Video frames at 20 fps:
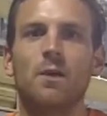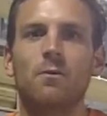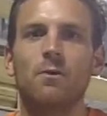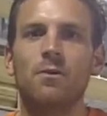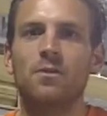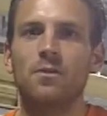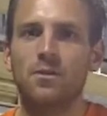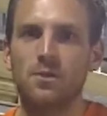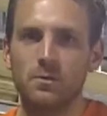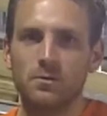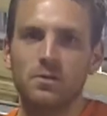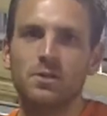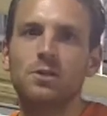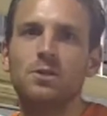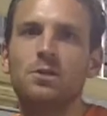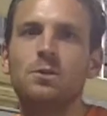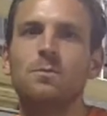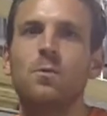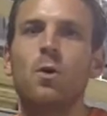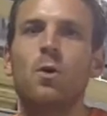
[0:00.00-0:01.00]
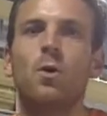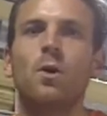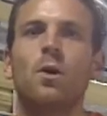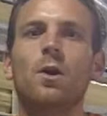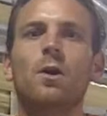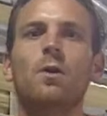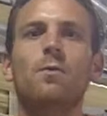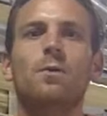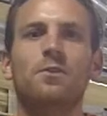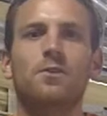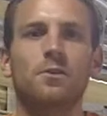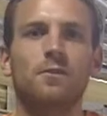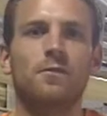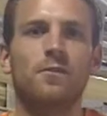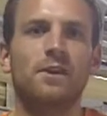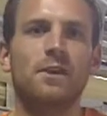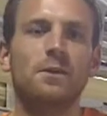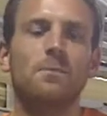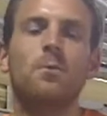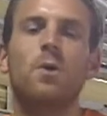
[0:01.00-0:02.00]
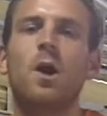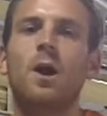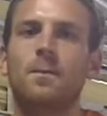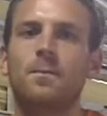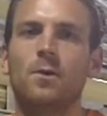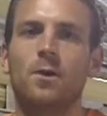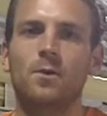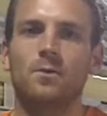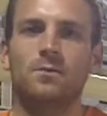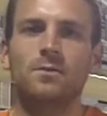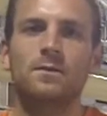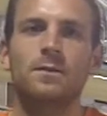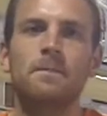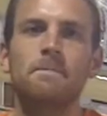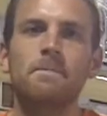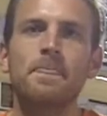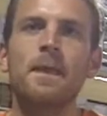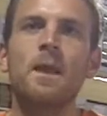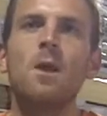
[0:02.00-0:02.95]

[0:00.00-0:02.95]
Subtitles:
with YouTube or with your video blog post.